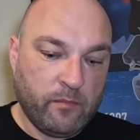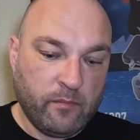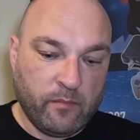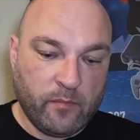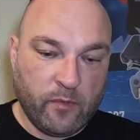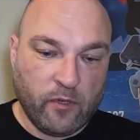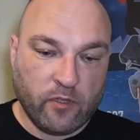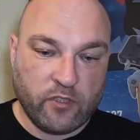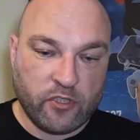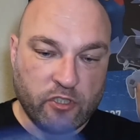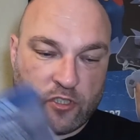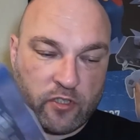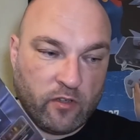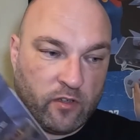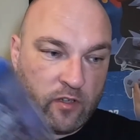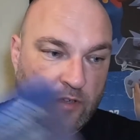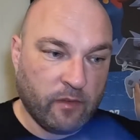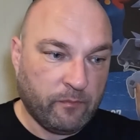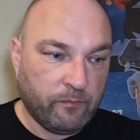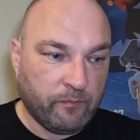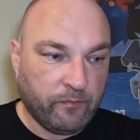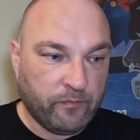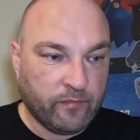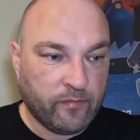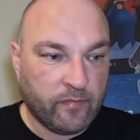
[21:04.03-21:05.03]
But sure, look.
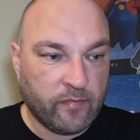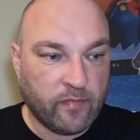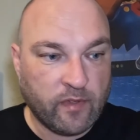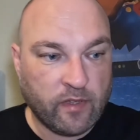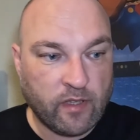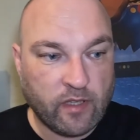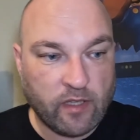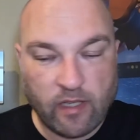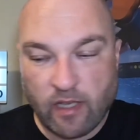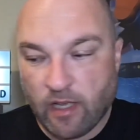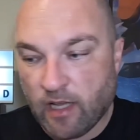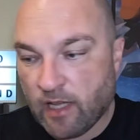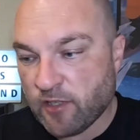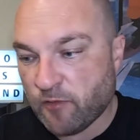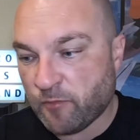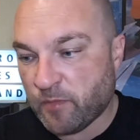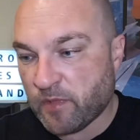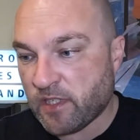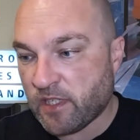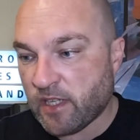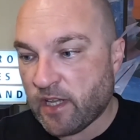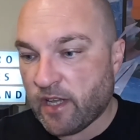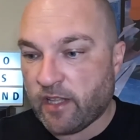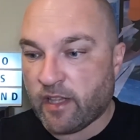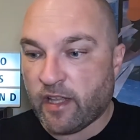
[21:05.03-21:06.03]
As I've
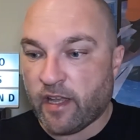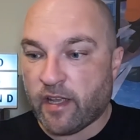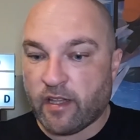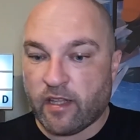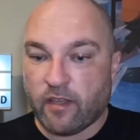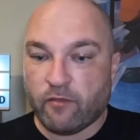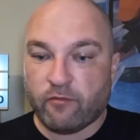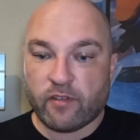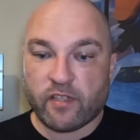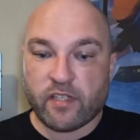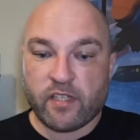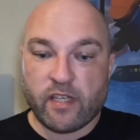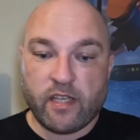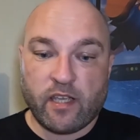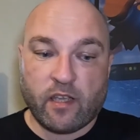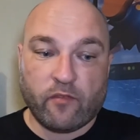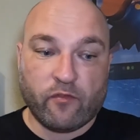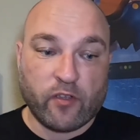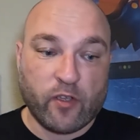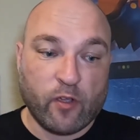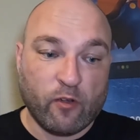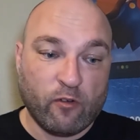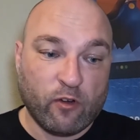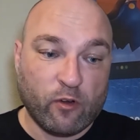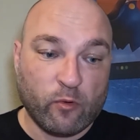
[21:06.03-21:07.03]
been saying lately, for the sake of
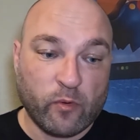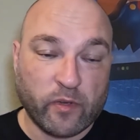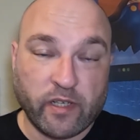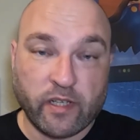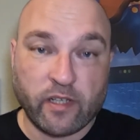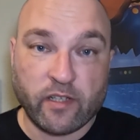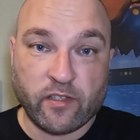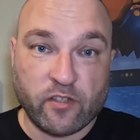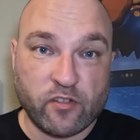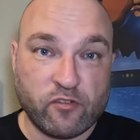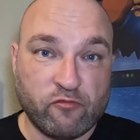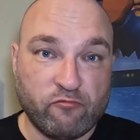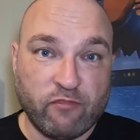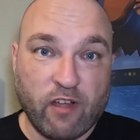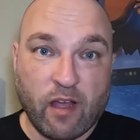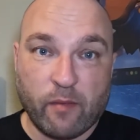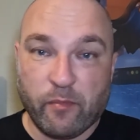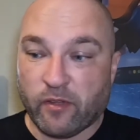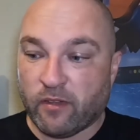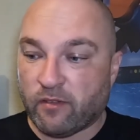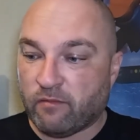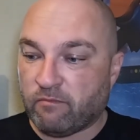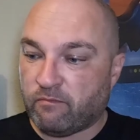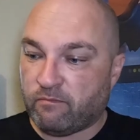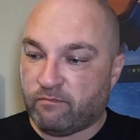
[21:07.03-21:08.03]
a euro, we're nearly just
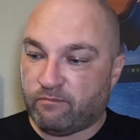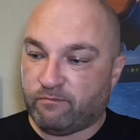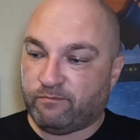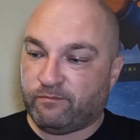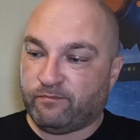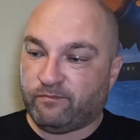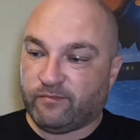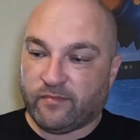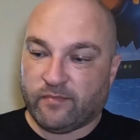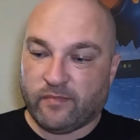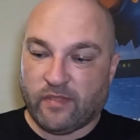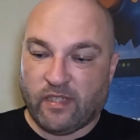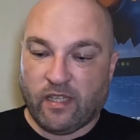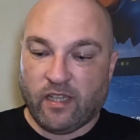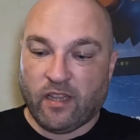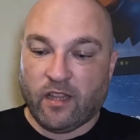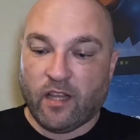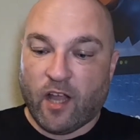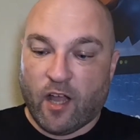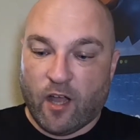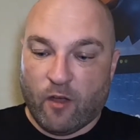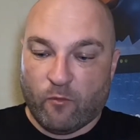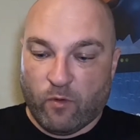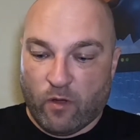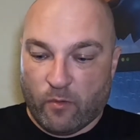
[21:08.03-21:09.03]
grabbing a
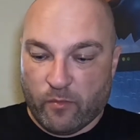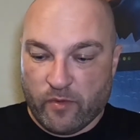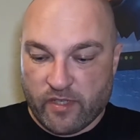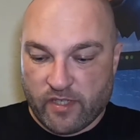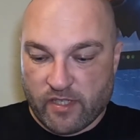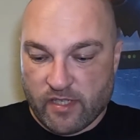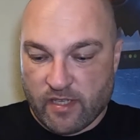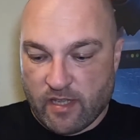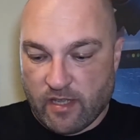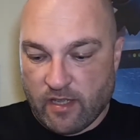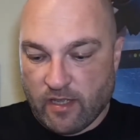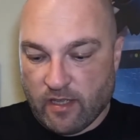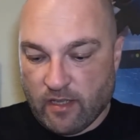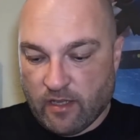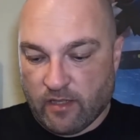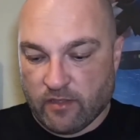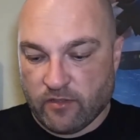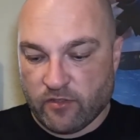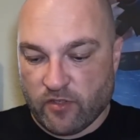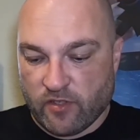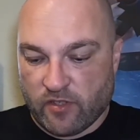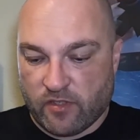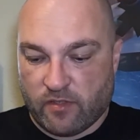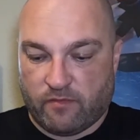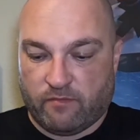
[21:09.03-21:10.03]
lot of what we see and
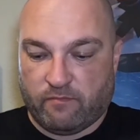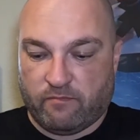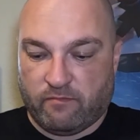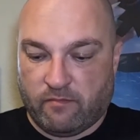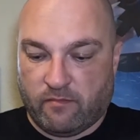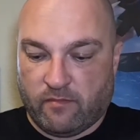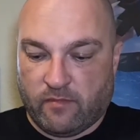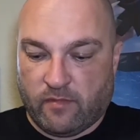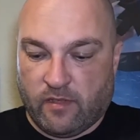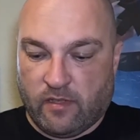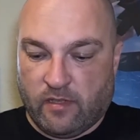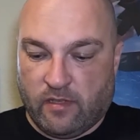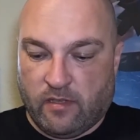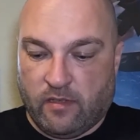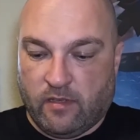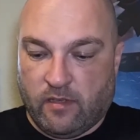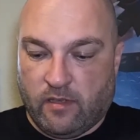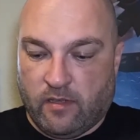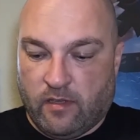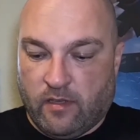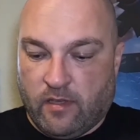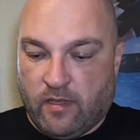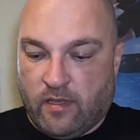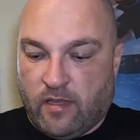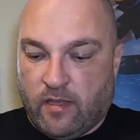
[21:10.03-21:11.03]
just
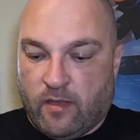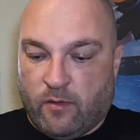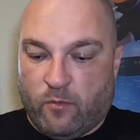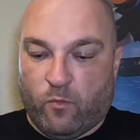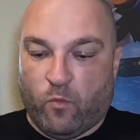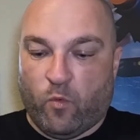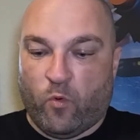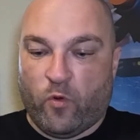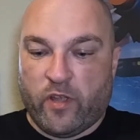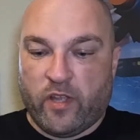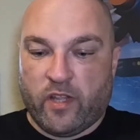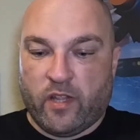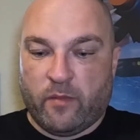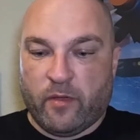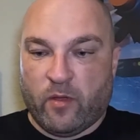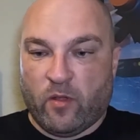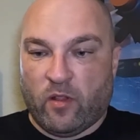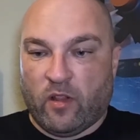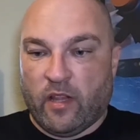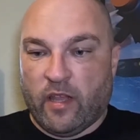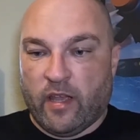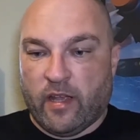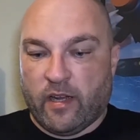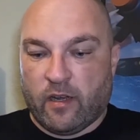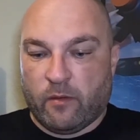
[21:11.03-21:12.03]
worrying about
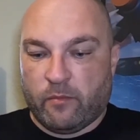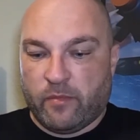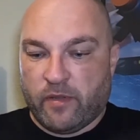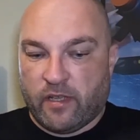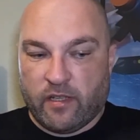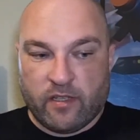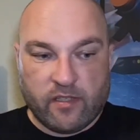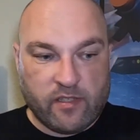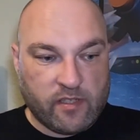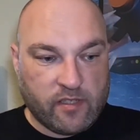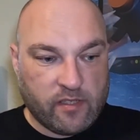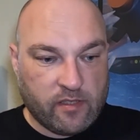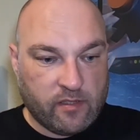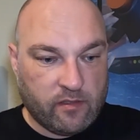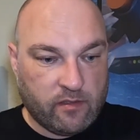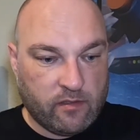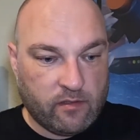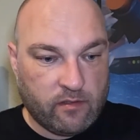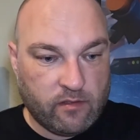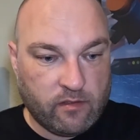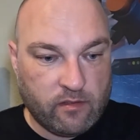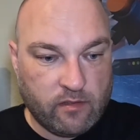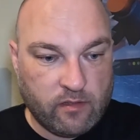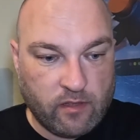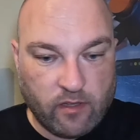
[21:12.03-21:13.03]
it later, because
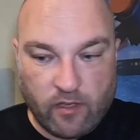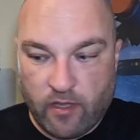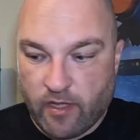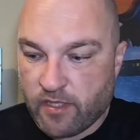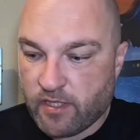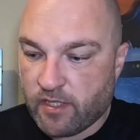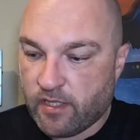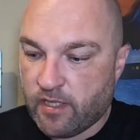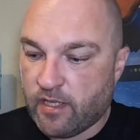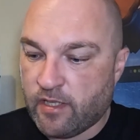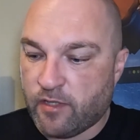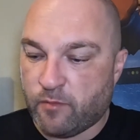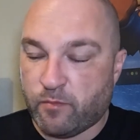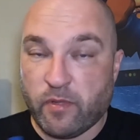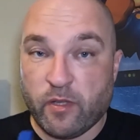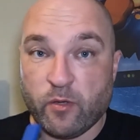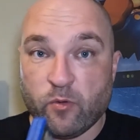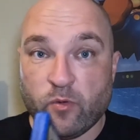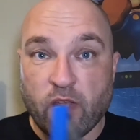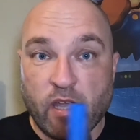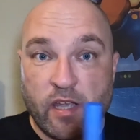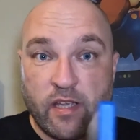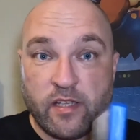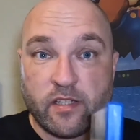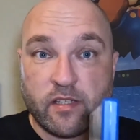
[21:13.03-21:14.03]
the likes of these
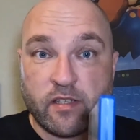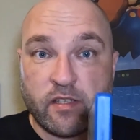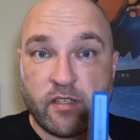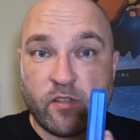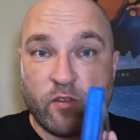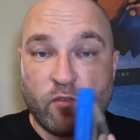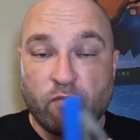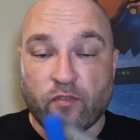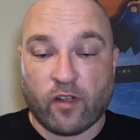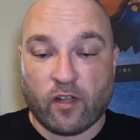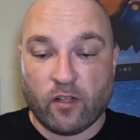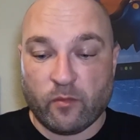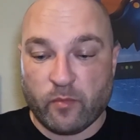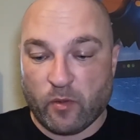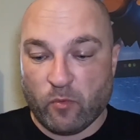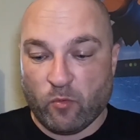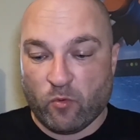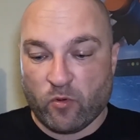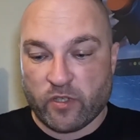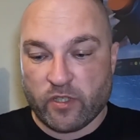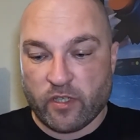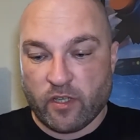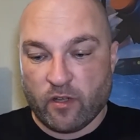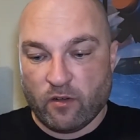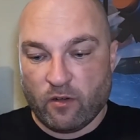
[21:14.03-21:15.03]
blue cases and stuff are going to be
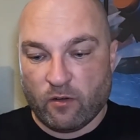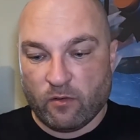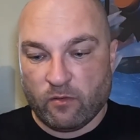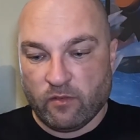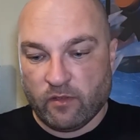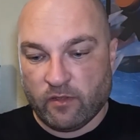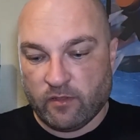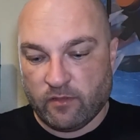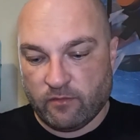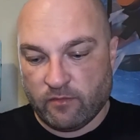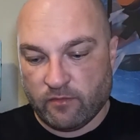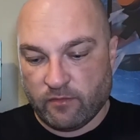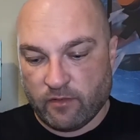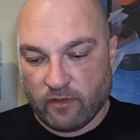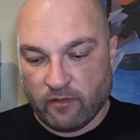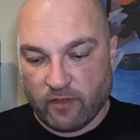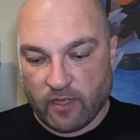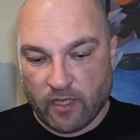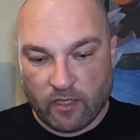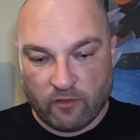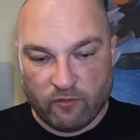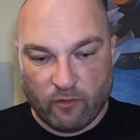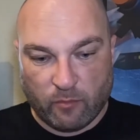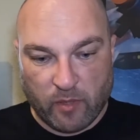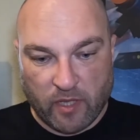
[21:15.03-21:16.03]
worth a euro for a
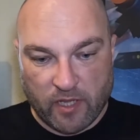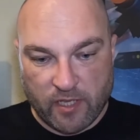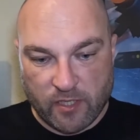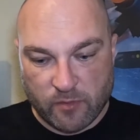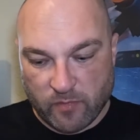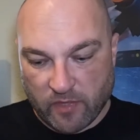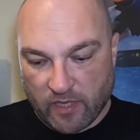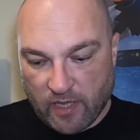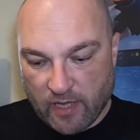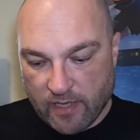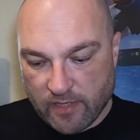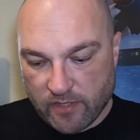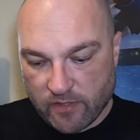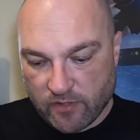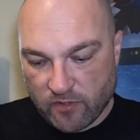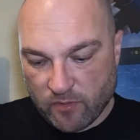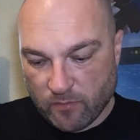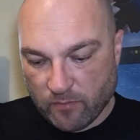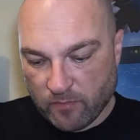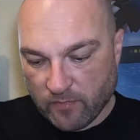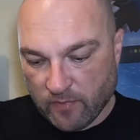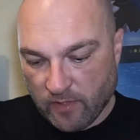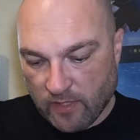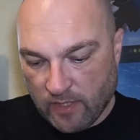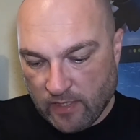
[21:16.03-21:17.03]
little replacement case or
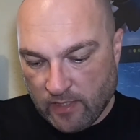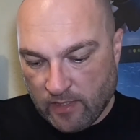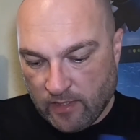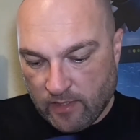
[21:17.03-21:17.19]
something.